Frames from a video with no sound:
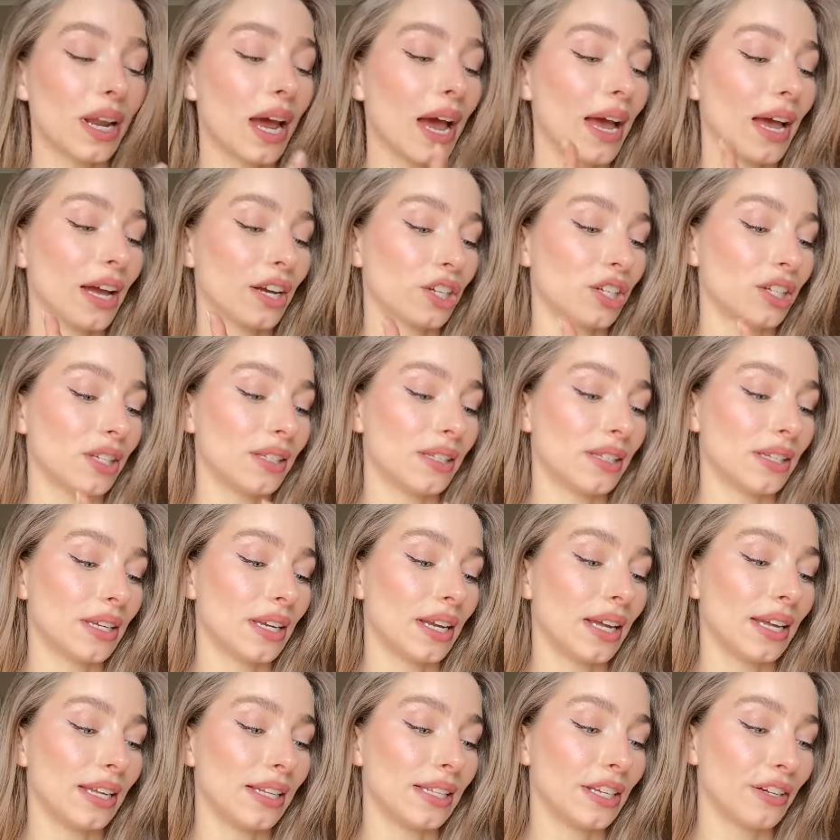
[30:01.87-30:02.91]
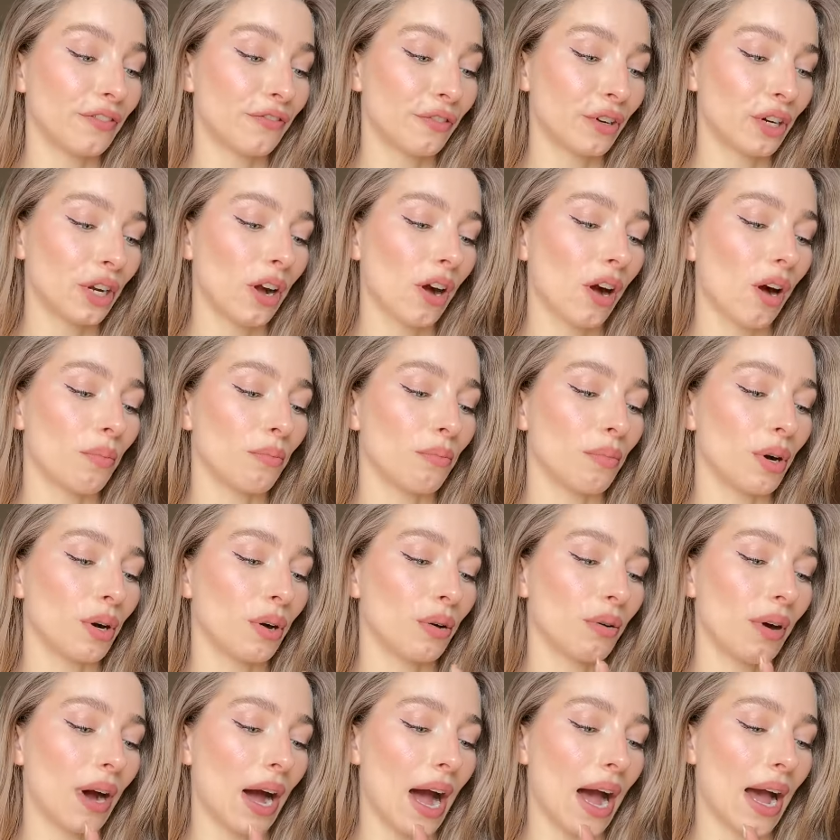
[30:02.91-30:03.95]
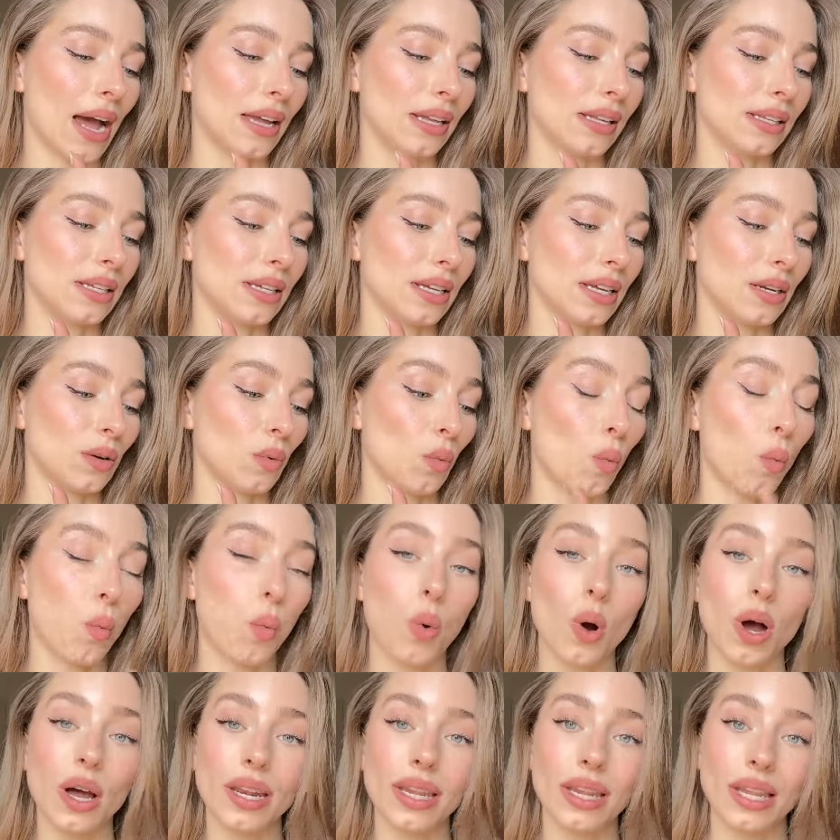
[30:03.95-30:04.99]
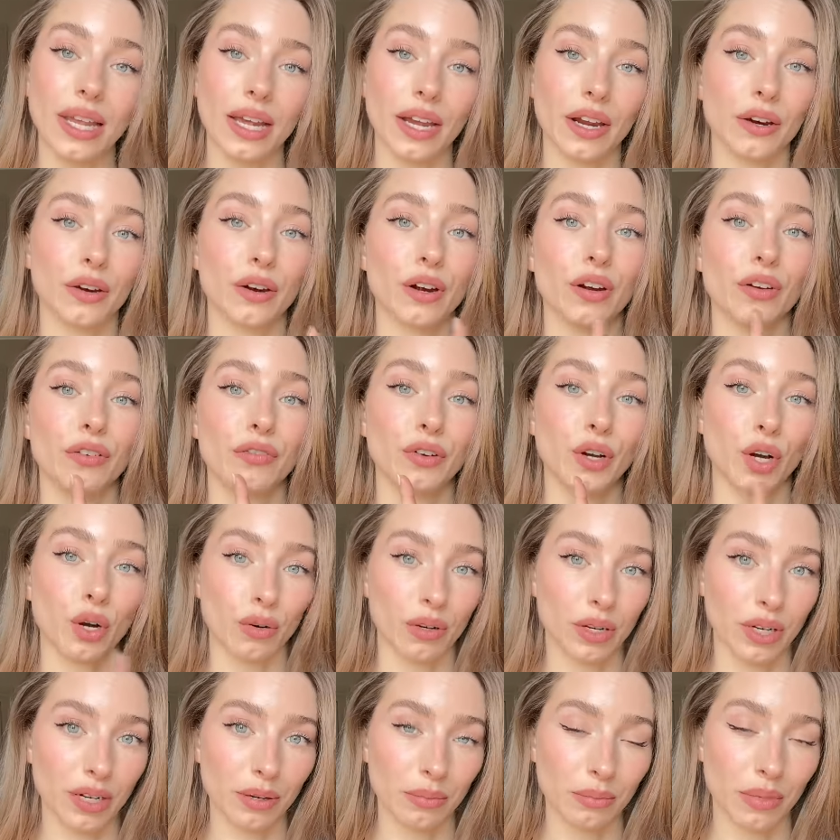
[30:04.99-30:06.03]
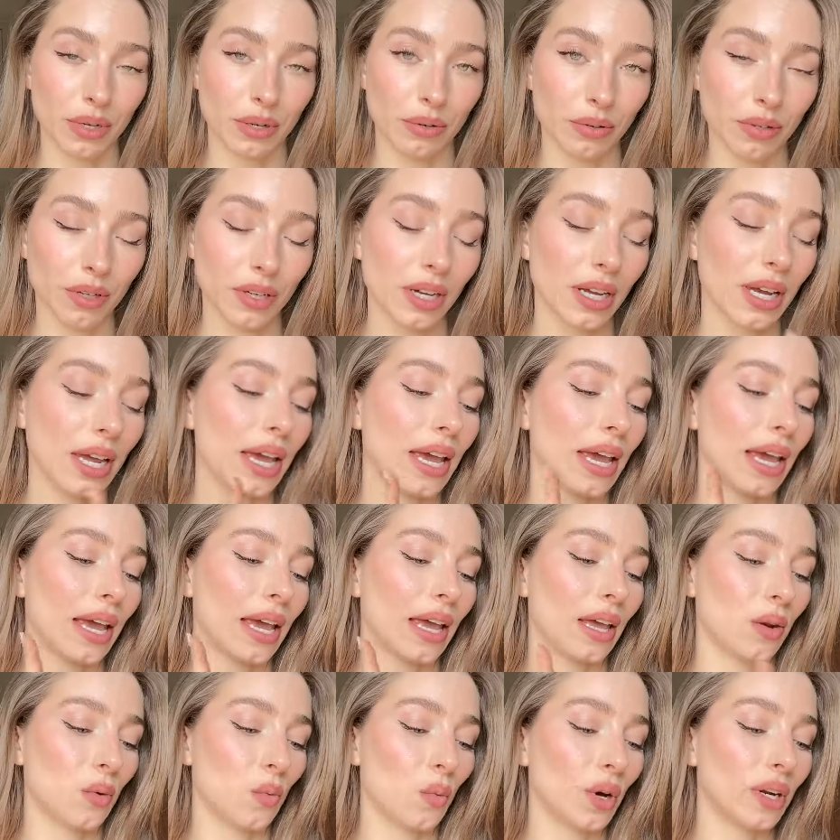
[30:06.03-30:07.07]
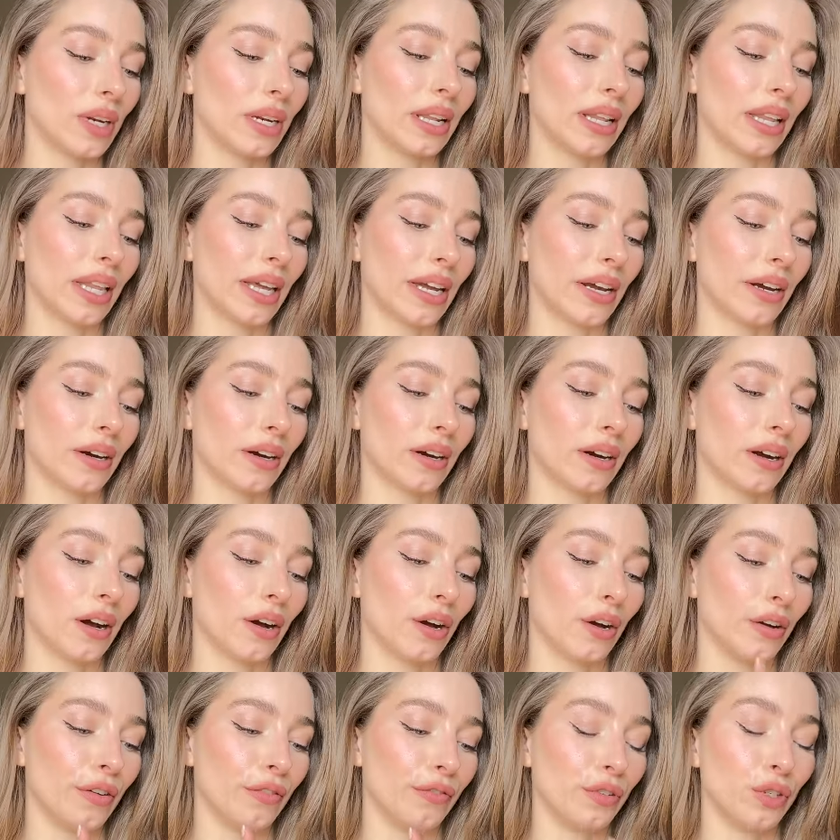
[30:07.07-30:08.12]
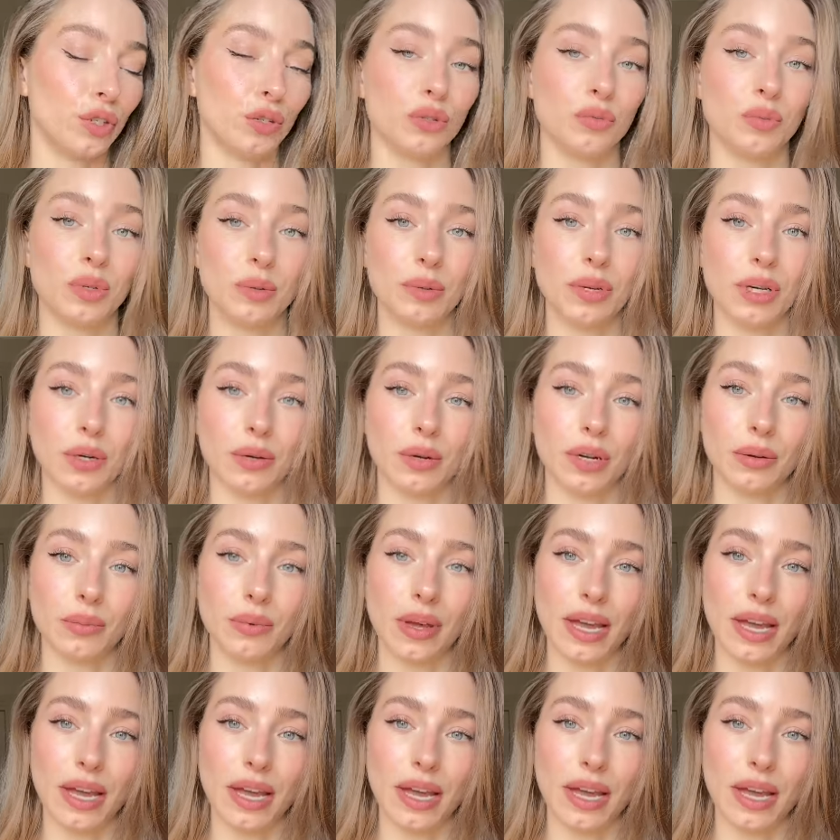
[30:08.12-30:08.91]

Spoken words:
I actually did a different combo. I did one layer of coconut milk and one layer of nude BB cream.